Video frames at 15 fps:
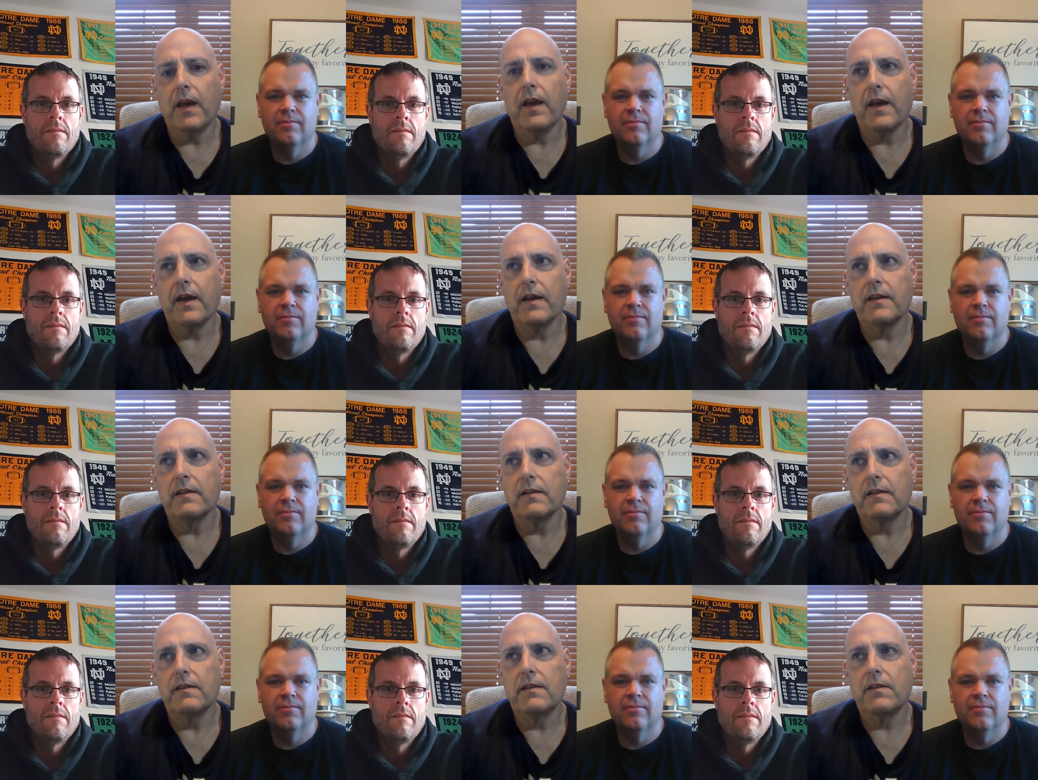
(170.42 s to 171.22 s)

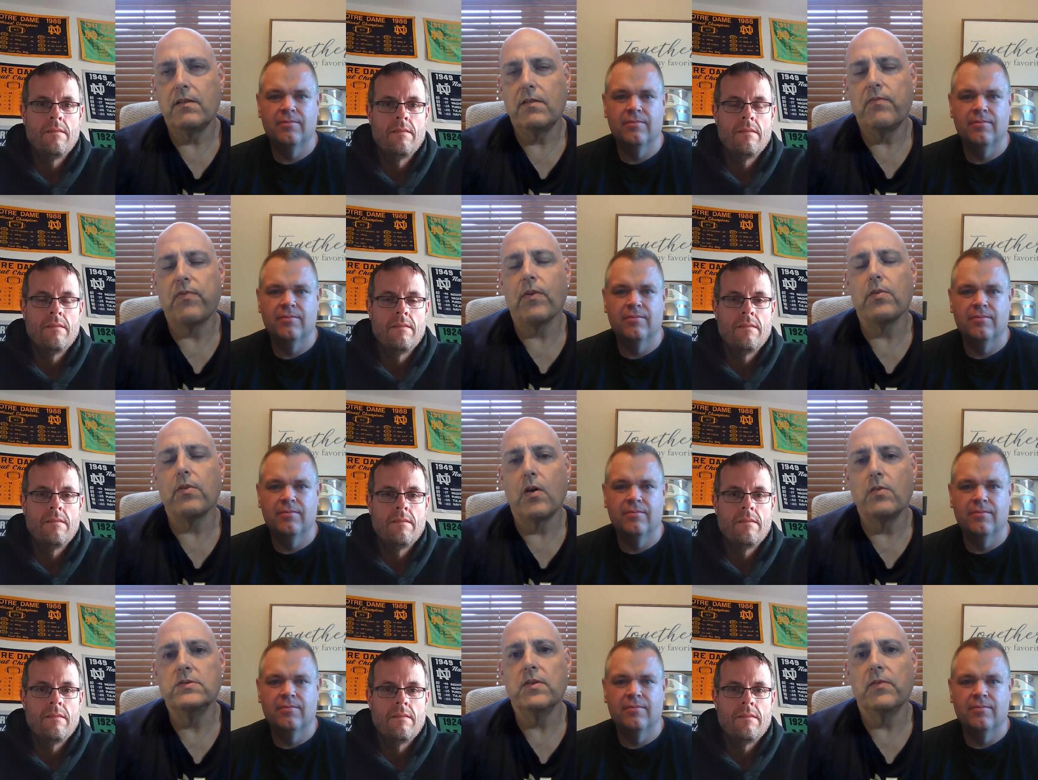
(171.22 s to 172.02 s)
Speaker 1: and for
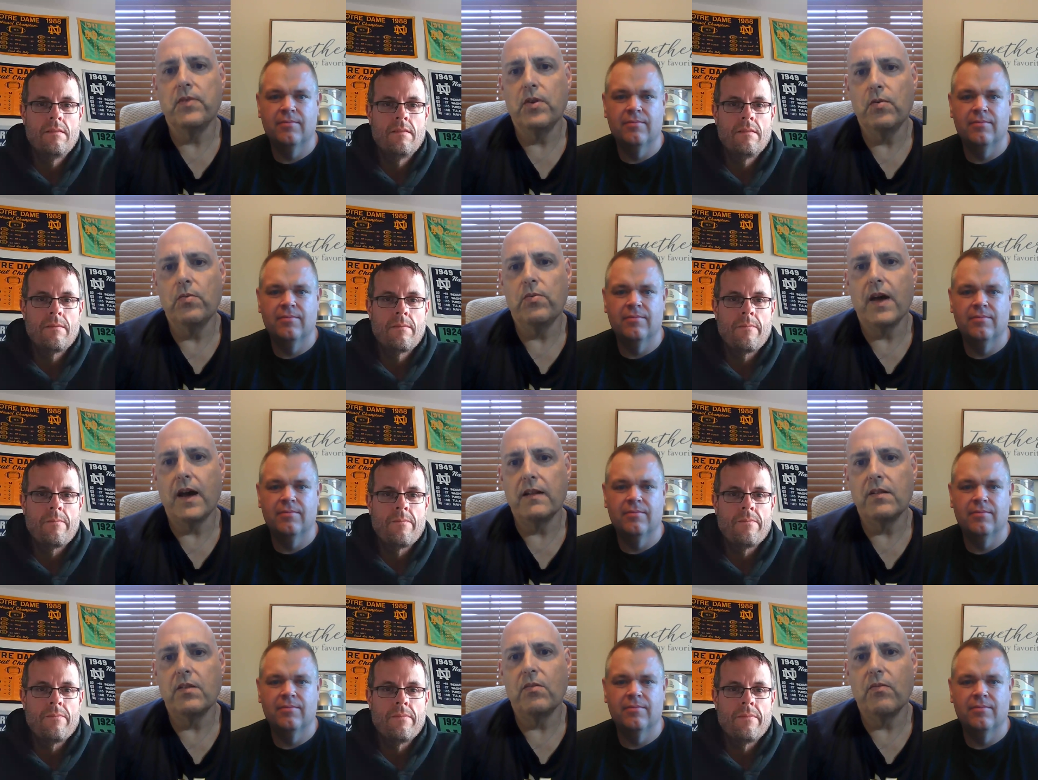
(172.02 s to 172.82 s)
those of you
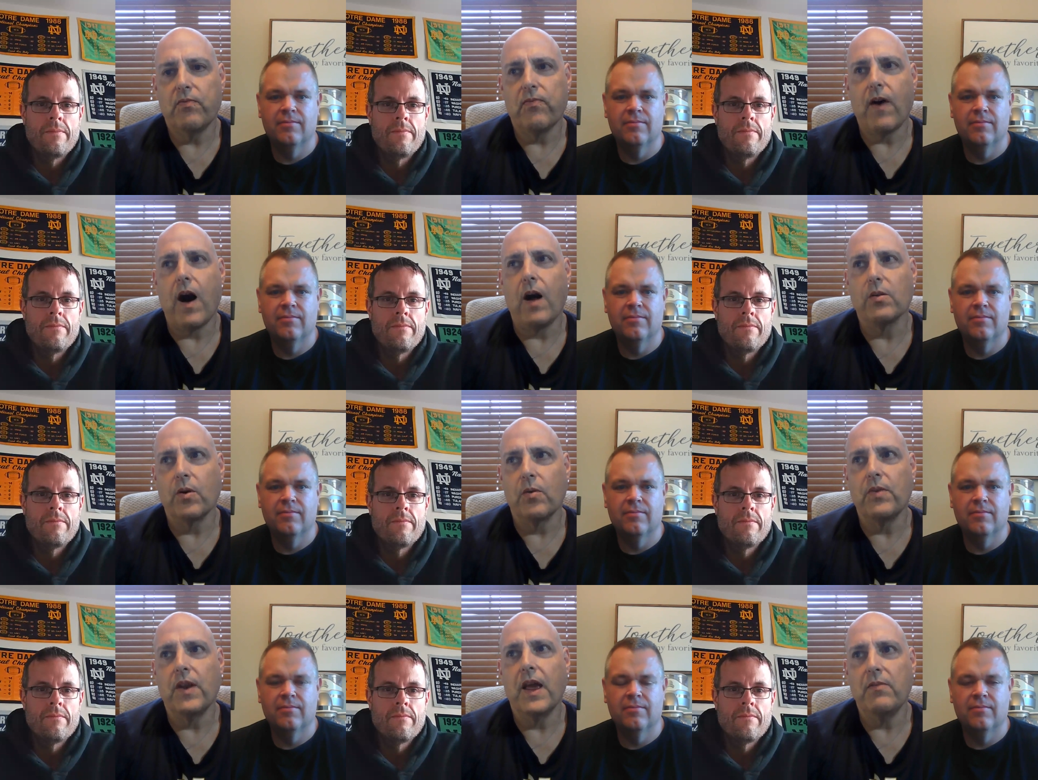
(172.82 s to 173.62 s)
that
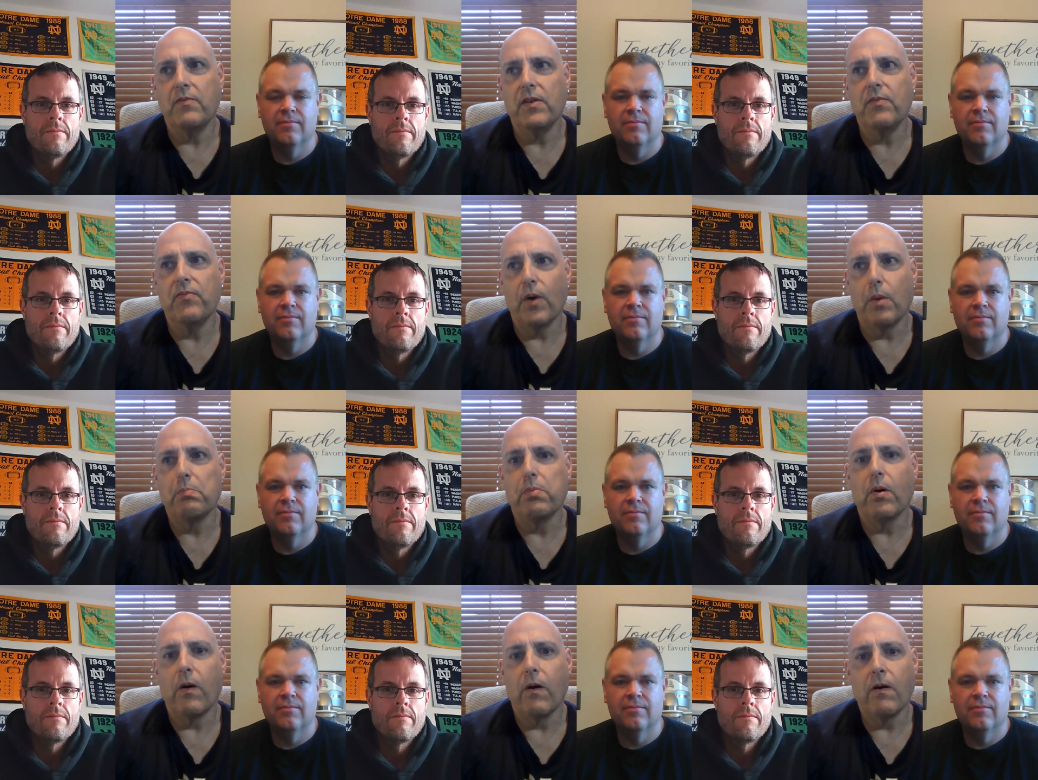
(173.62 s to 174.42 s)
follow Navy
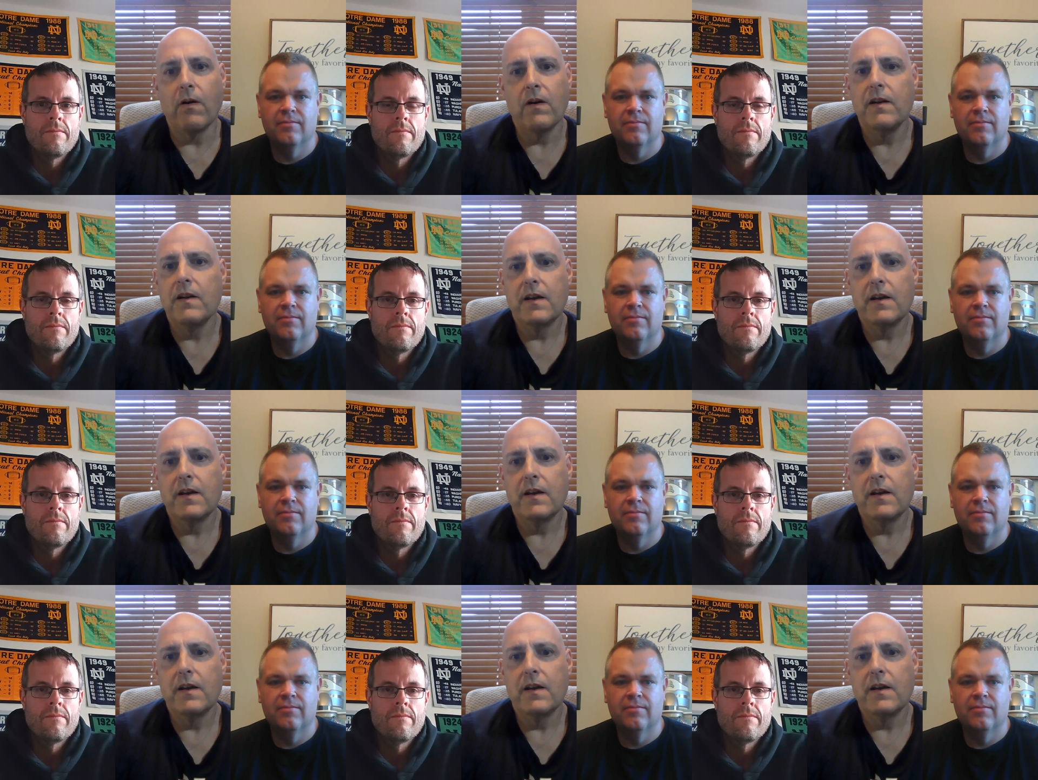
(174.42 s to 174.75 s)
football